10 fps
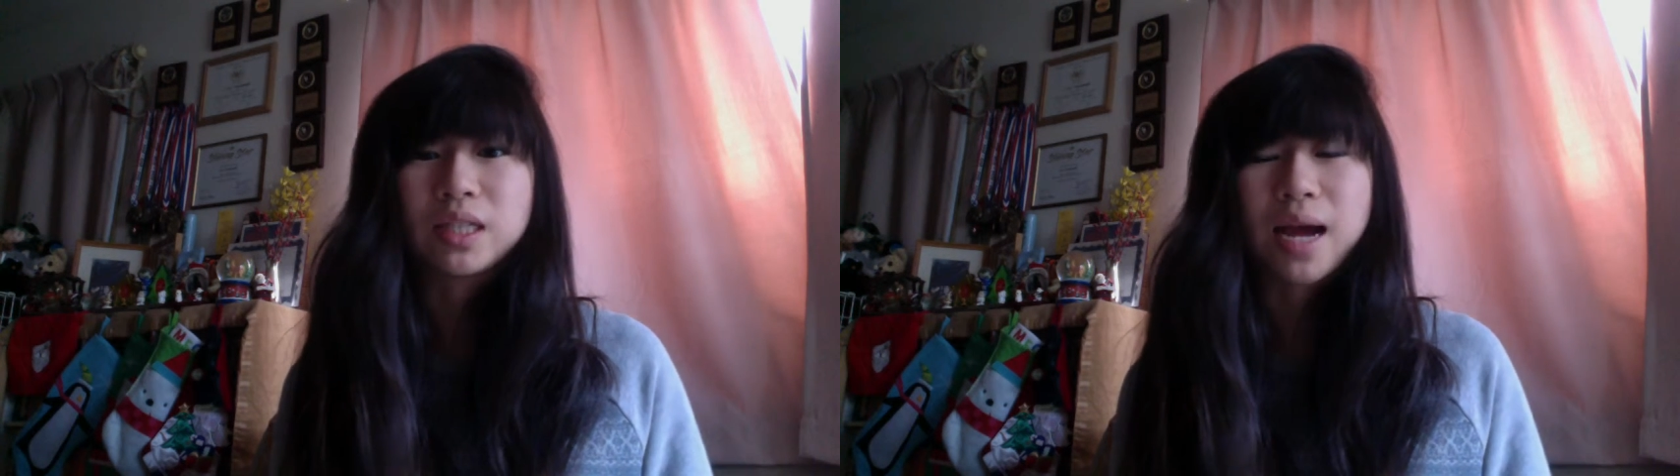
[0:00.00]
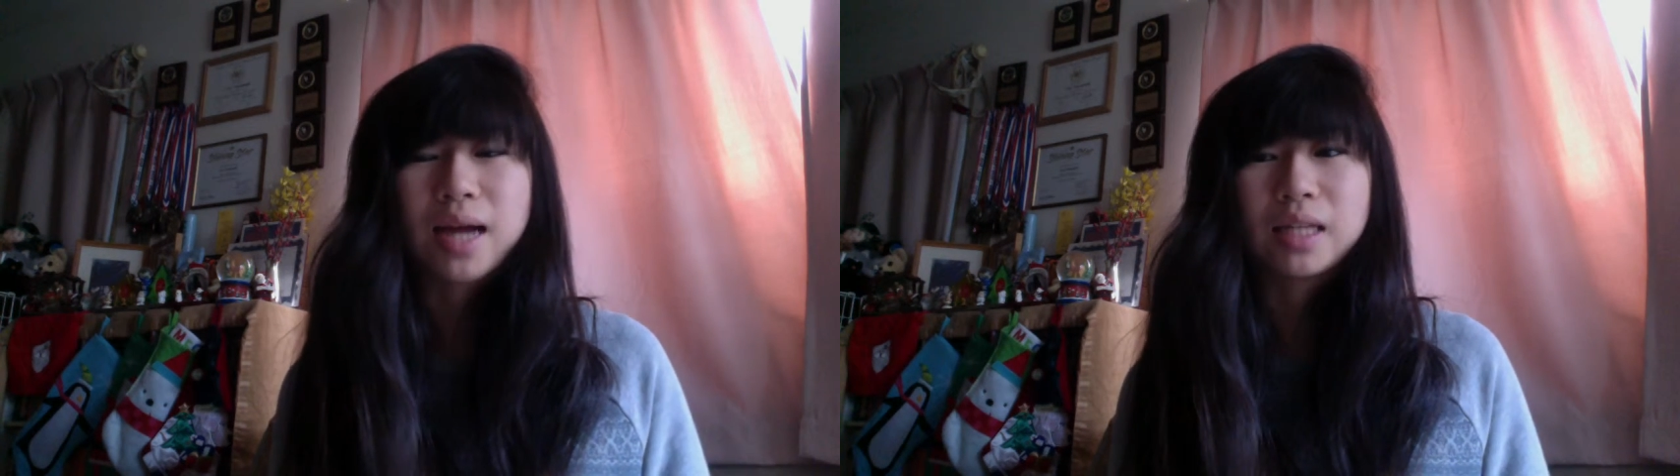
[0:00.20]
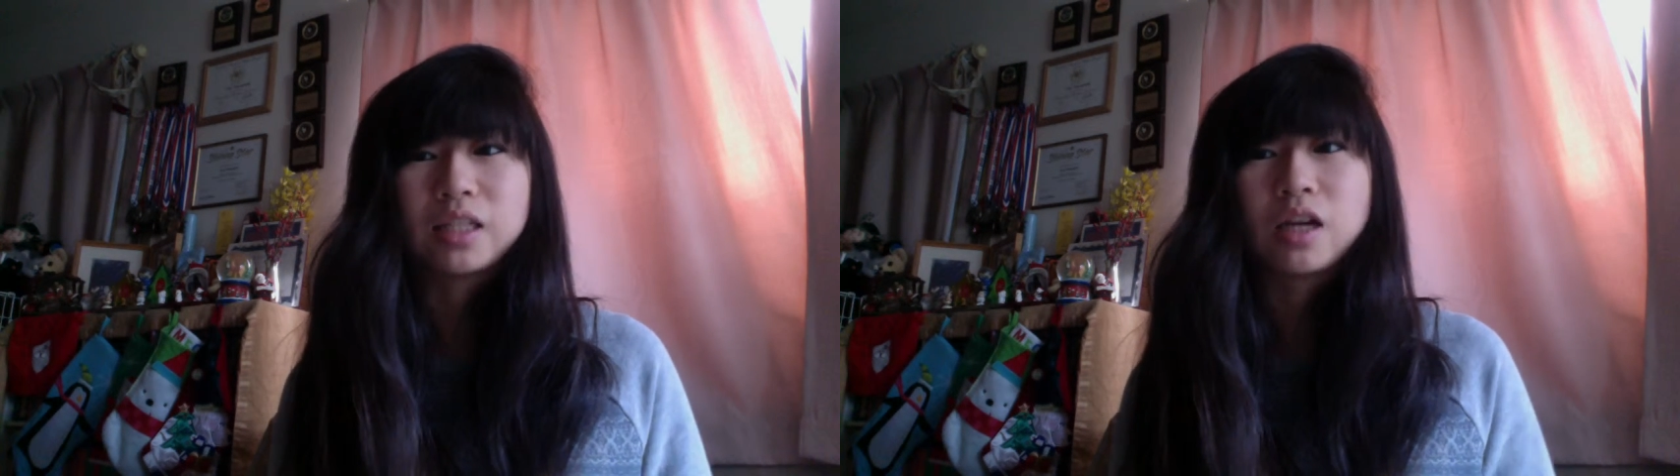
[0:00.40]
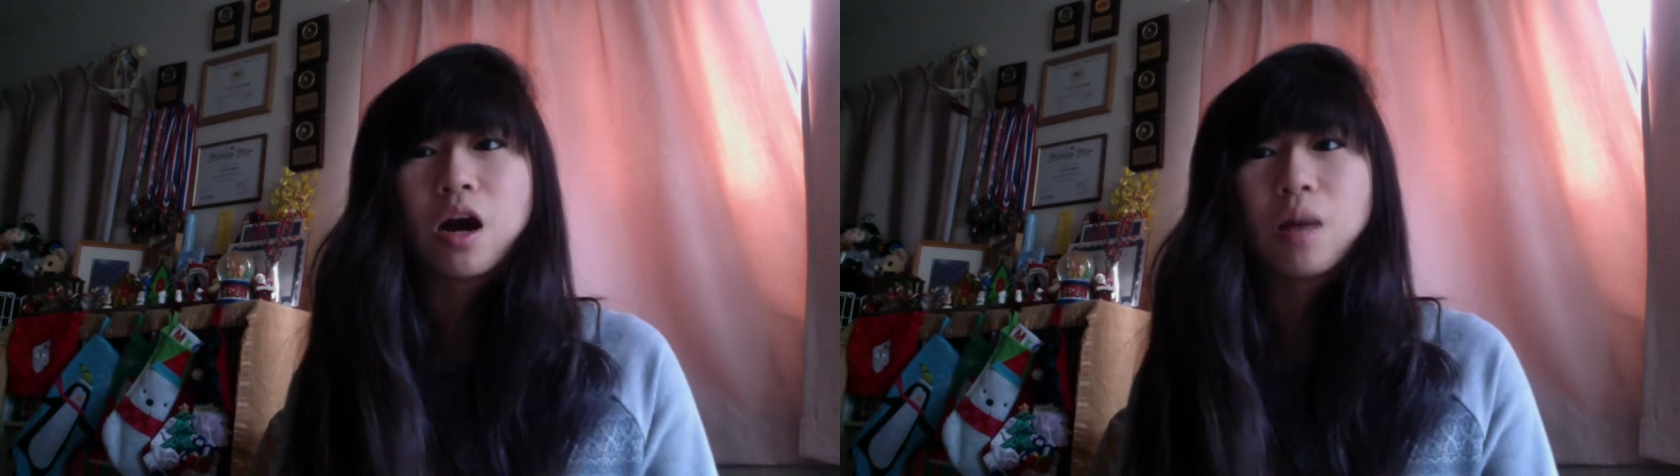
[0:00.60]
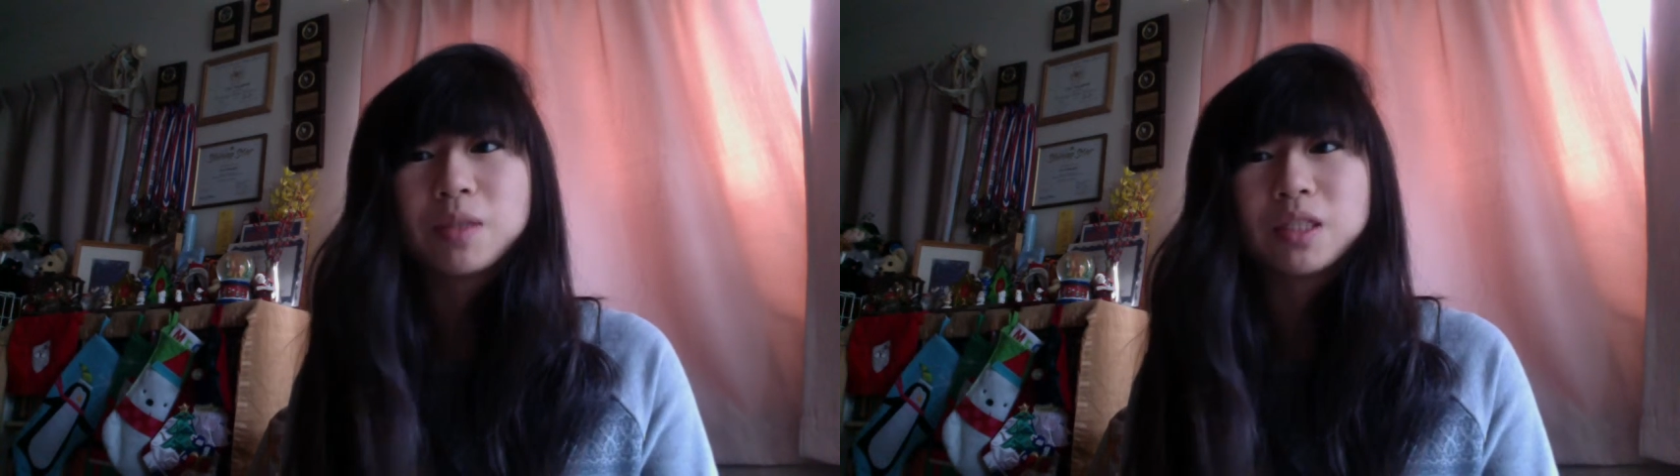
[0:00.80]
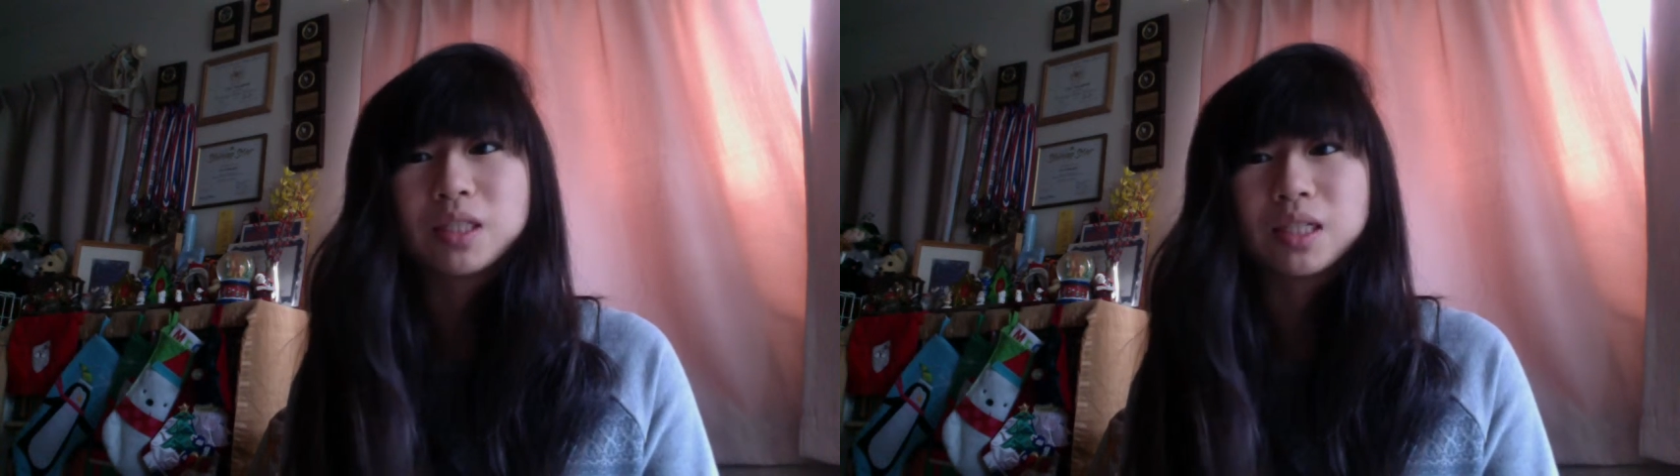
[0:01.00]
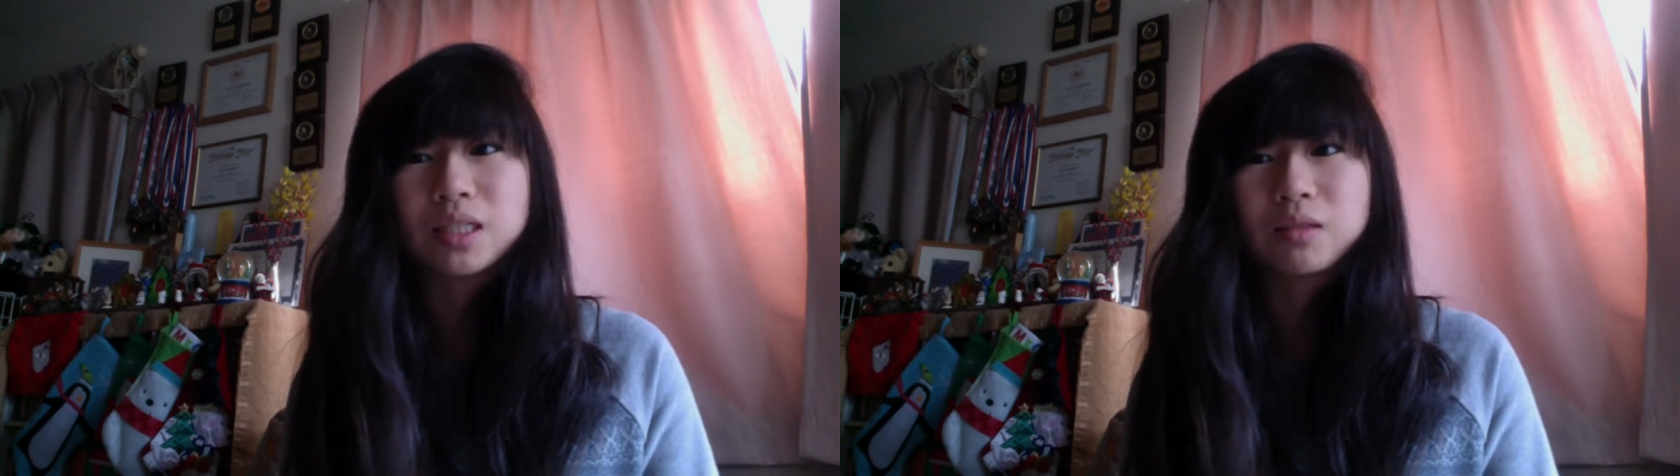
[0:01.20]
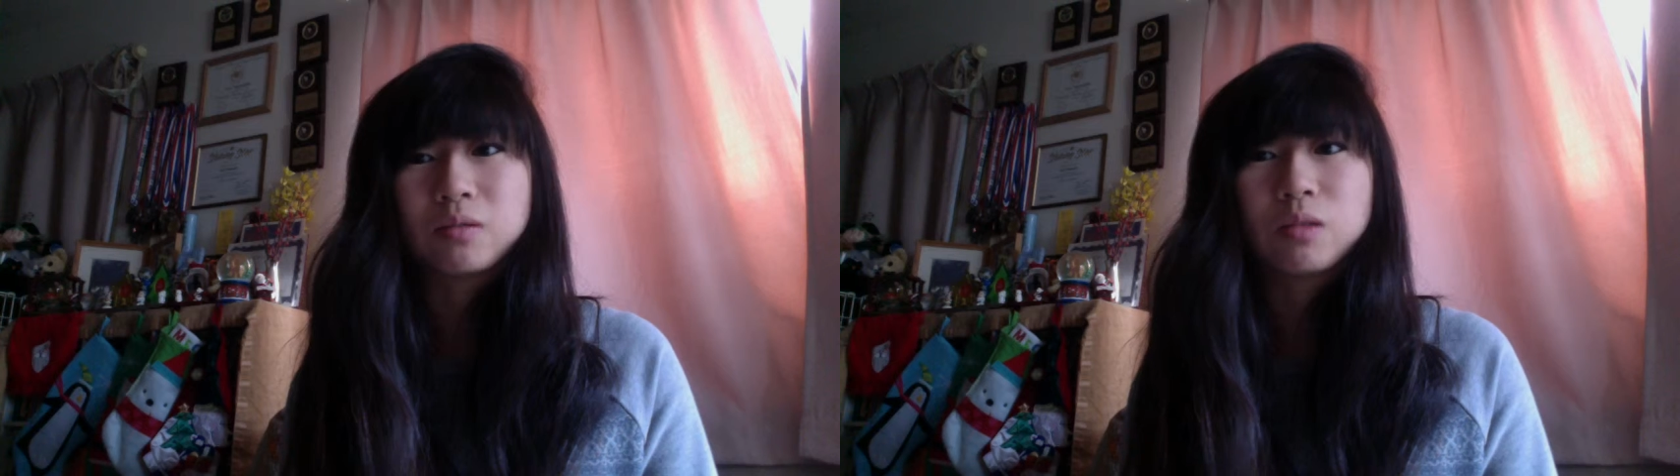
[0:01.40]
that the opposite